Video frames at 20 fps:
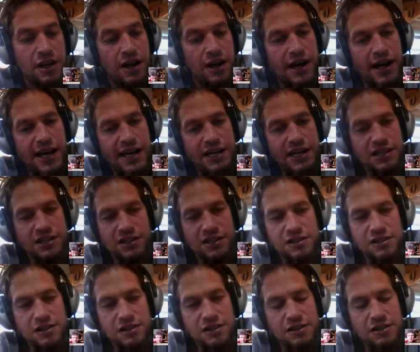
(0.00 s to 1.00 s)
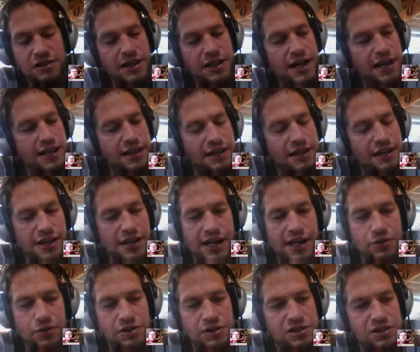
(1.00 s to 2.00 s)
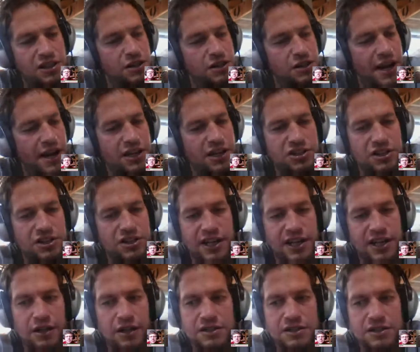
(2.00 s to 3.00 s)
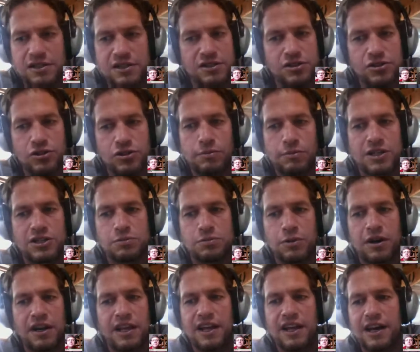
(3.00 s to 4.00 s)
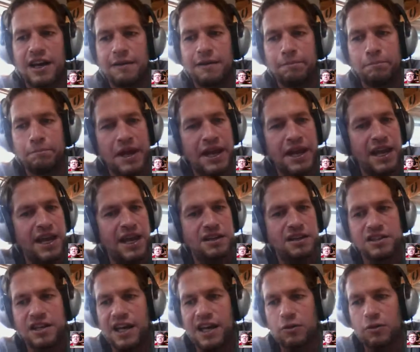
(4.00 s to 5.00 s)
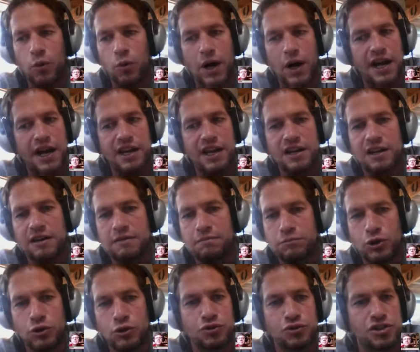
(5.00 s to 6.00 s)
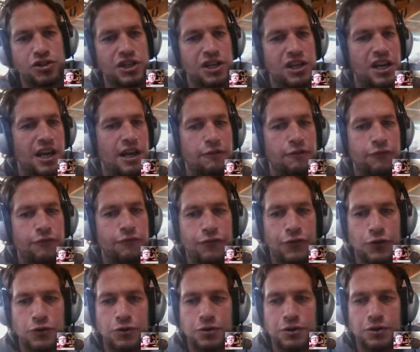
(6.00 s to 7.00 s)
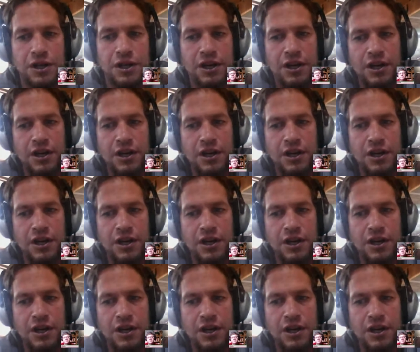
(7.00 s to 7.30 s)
I don't see the rationale. It's just too much money on band and wine and music and food